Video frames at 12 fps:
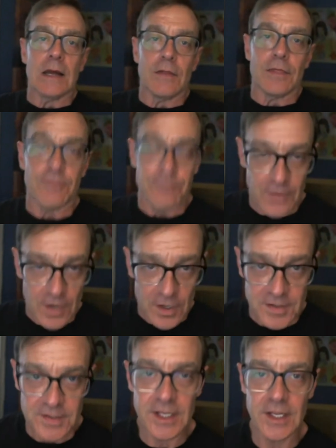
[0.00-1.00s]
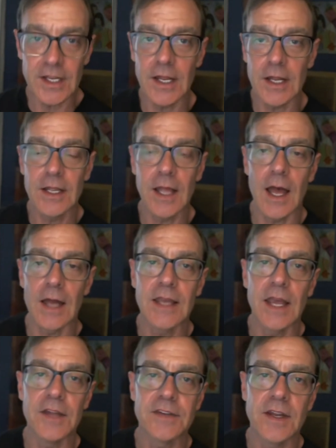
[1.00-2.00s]
the first
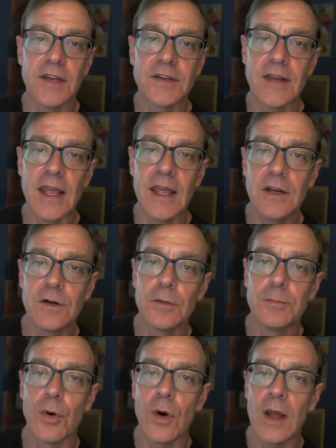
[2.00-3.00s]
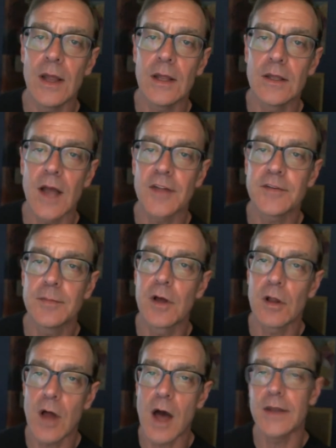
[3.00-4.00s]
case study is an 8-year-old boy got some
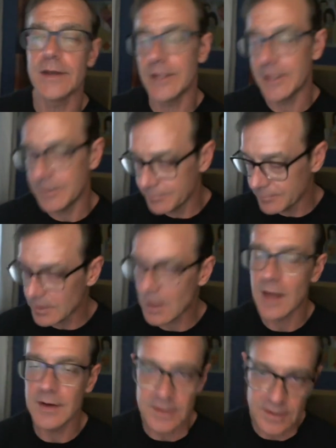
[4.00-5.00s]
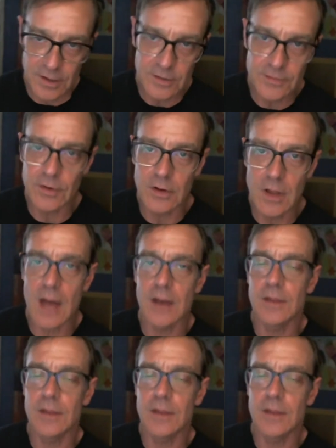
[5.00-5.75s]
clonidine. Clonidine's used for a lot of